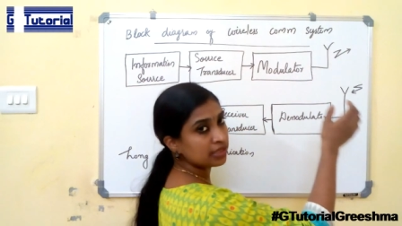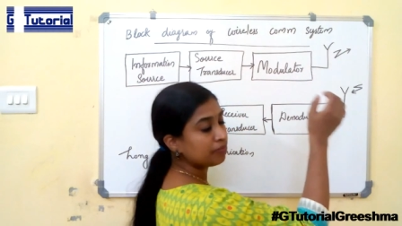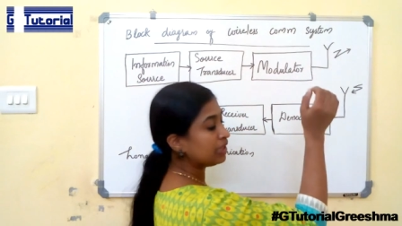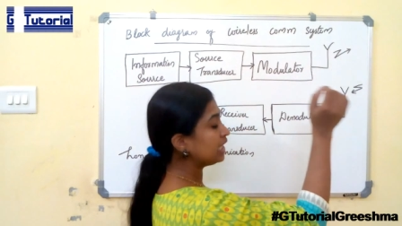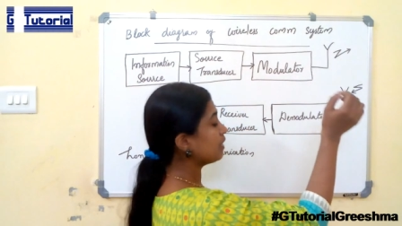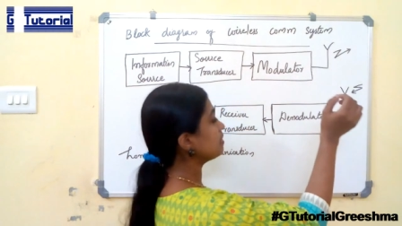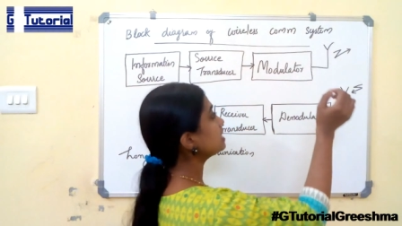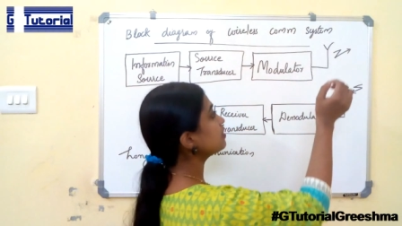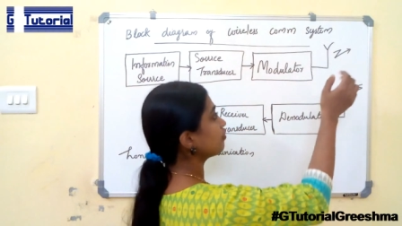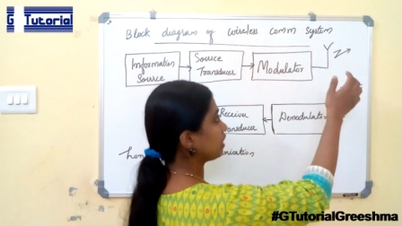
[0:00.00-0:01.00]
The medium
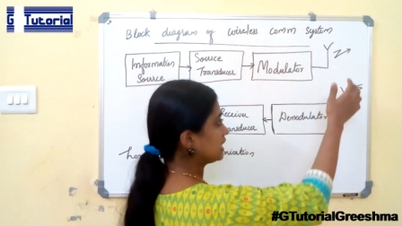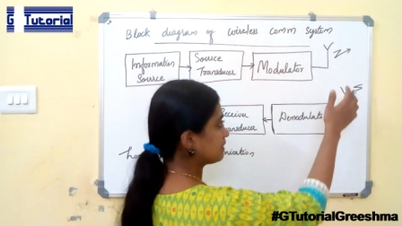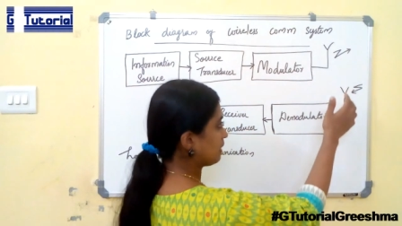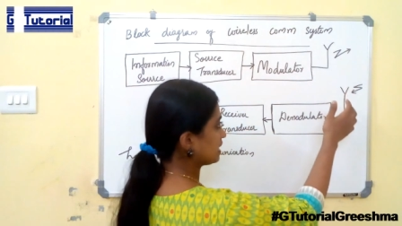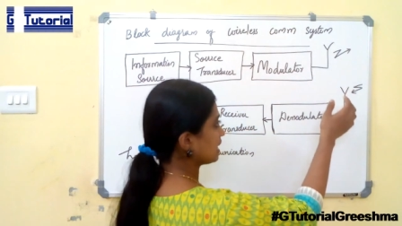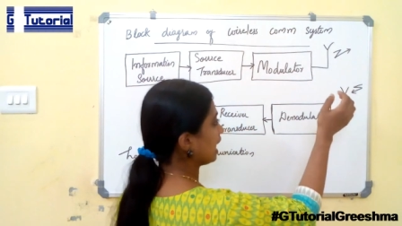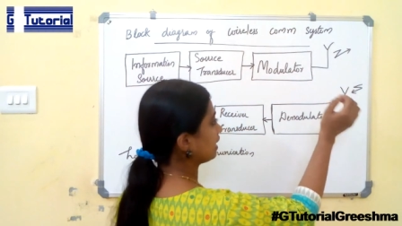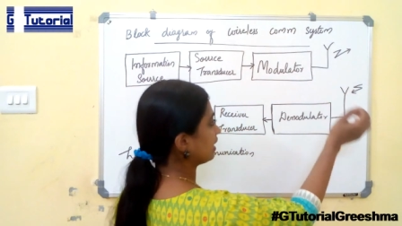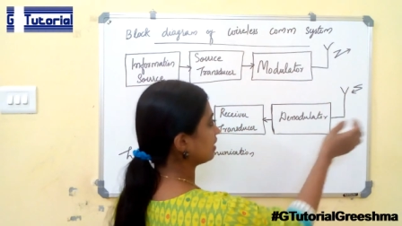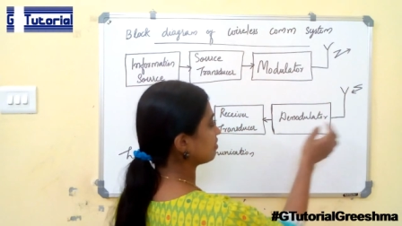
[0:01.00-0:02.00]
is free space, and
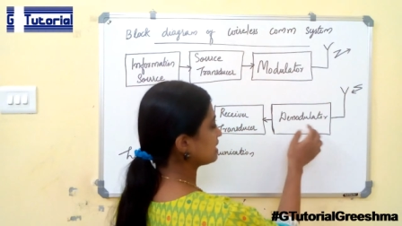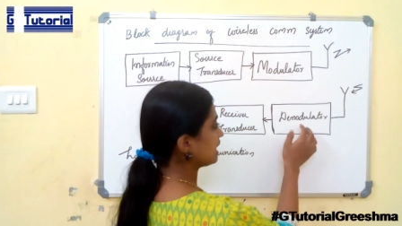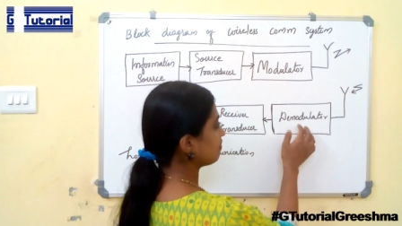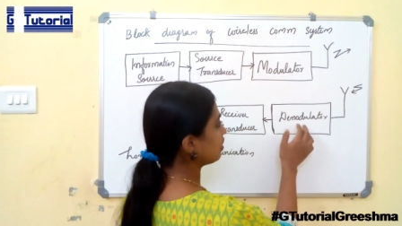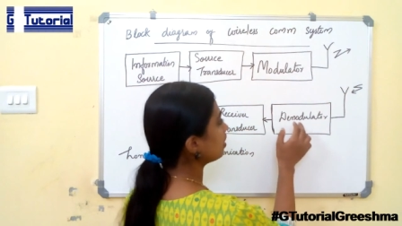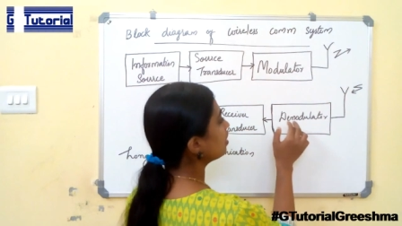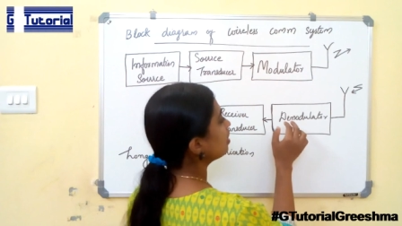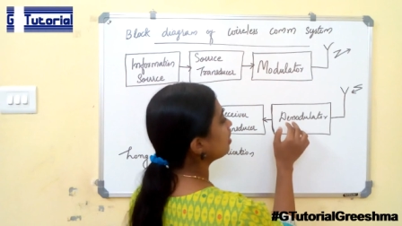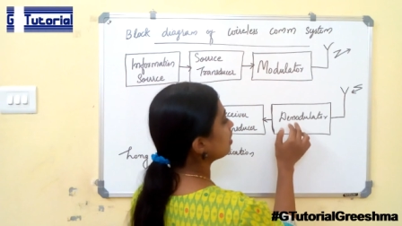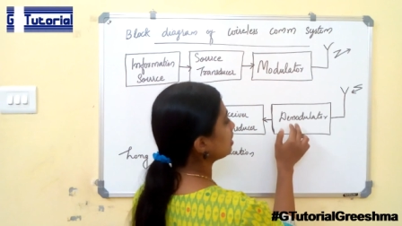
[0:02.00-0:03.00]
at the receiver,
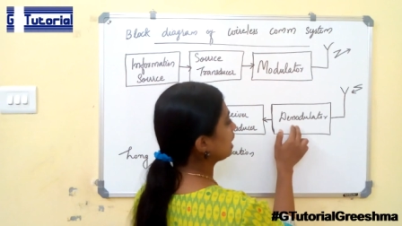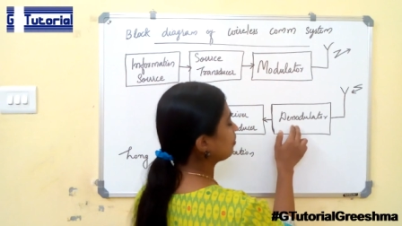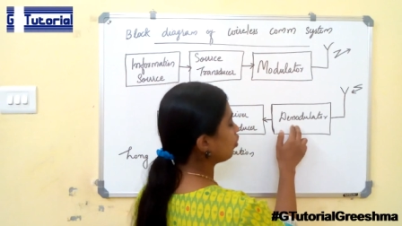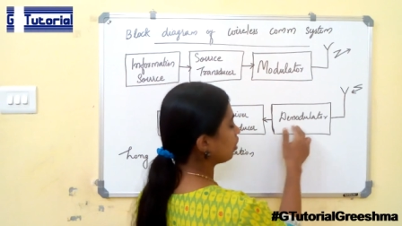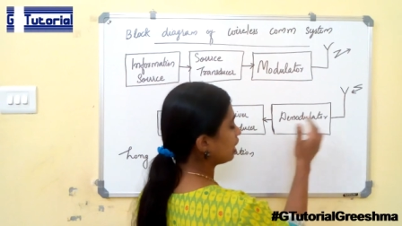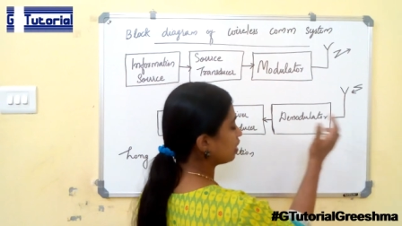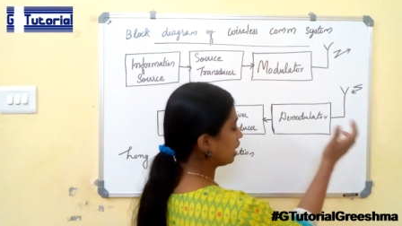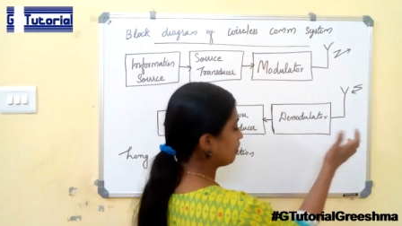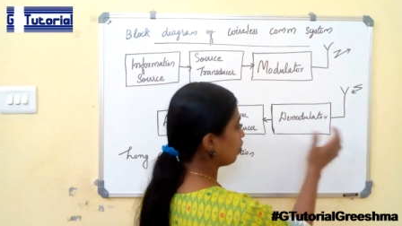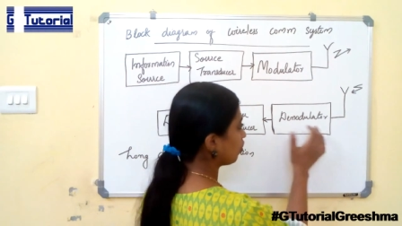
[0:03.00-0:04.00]
demodulator
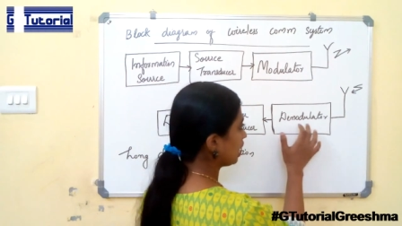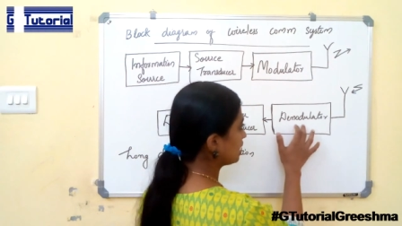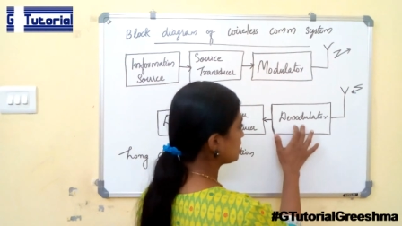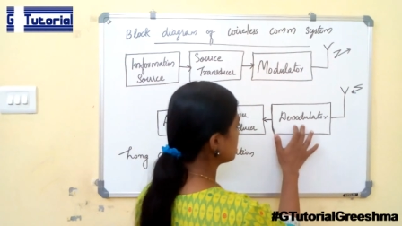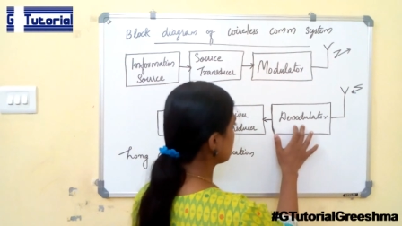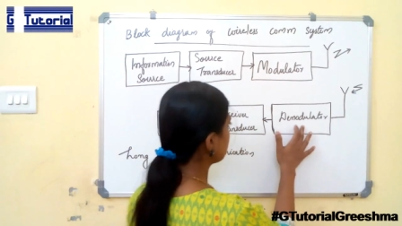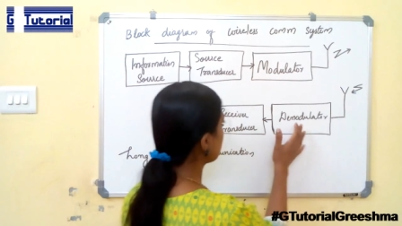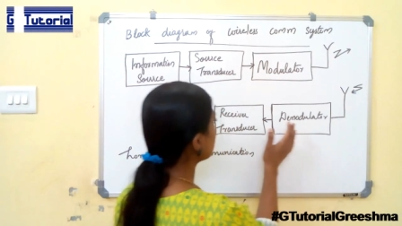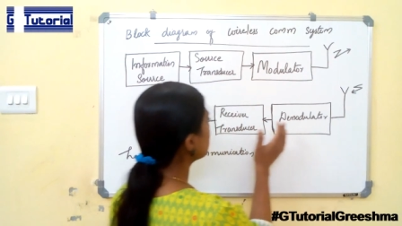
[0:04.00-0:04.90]
demodulates the signal,